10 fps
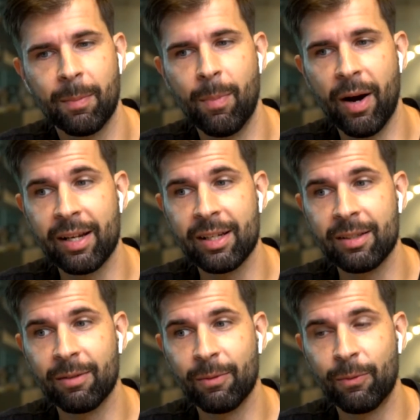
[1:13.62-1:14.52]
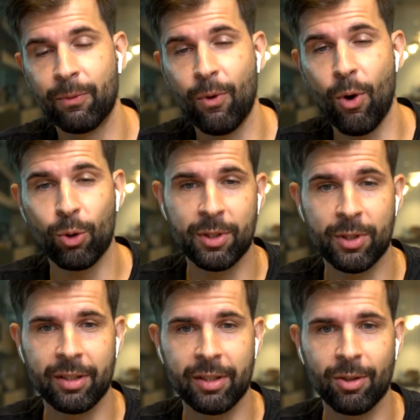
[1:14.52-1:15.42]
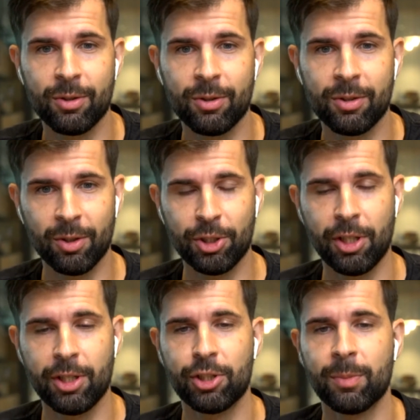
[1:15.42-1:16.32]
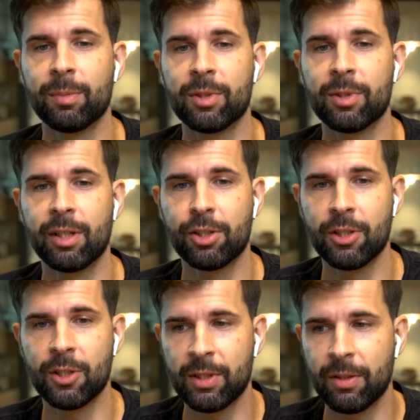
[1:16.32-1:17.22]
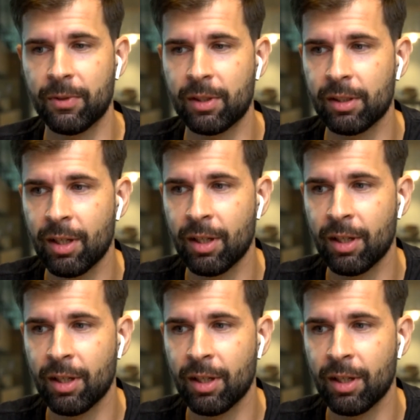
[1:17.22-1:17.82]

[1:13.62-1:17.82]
by focusing on search engine optimization specifically.